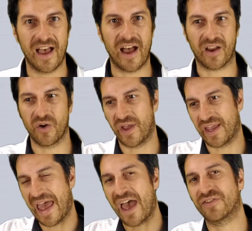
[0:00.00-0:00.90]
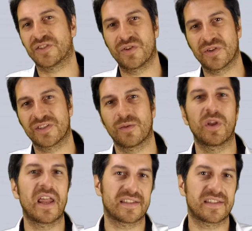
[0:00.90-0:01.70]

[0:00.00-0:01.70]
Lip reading: are going after someone